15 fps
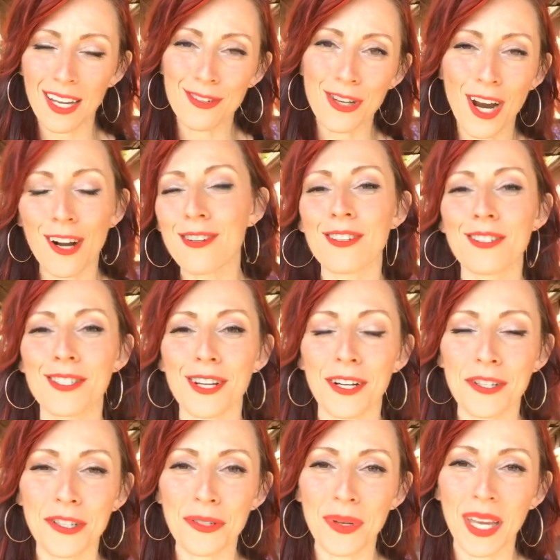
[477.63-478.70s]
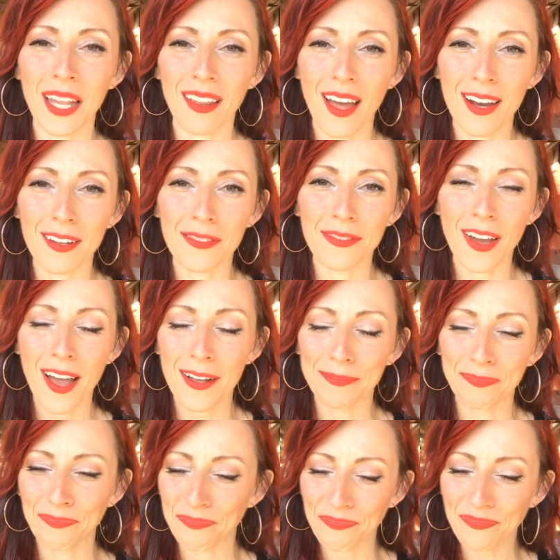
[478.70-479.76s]
charge and start doing a lot
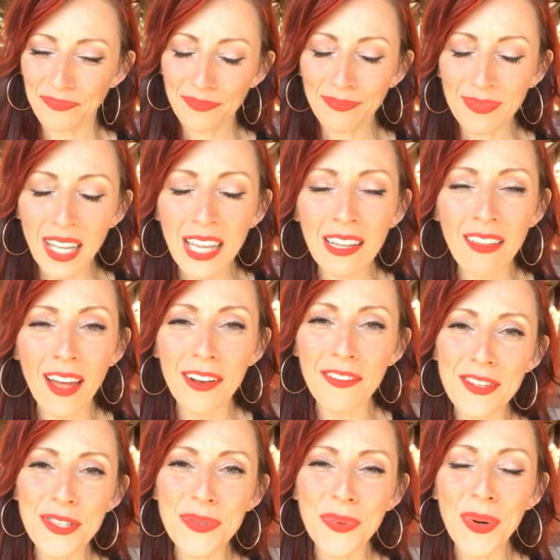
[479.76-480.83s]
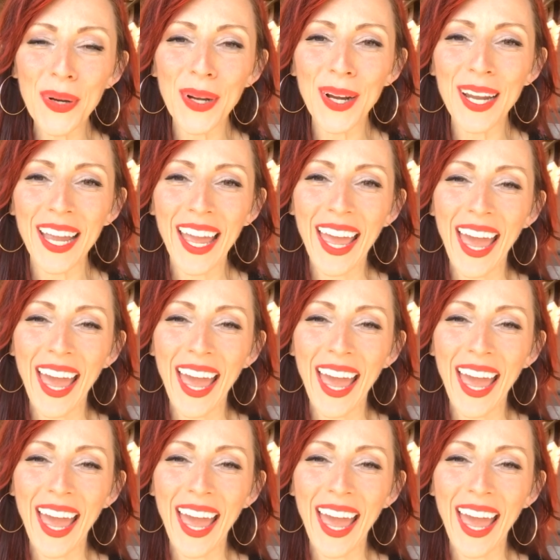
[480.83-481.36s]
of work.